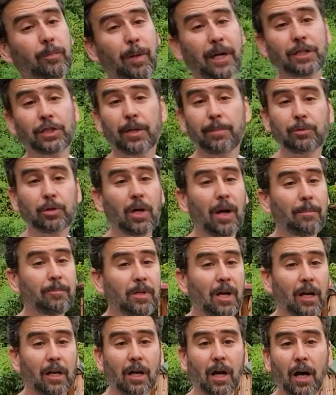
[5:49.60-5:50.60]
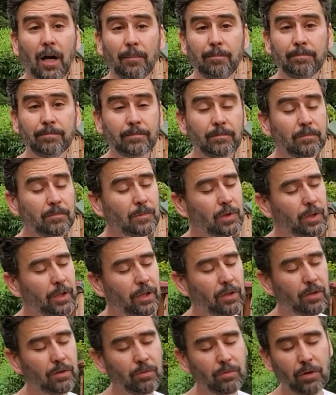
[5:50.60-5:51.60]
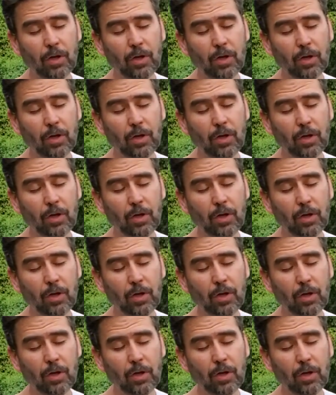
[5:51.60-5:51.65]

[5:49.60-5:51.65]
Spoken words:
by chipdrop.com. You can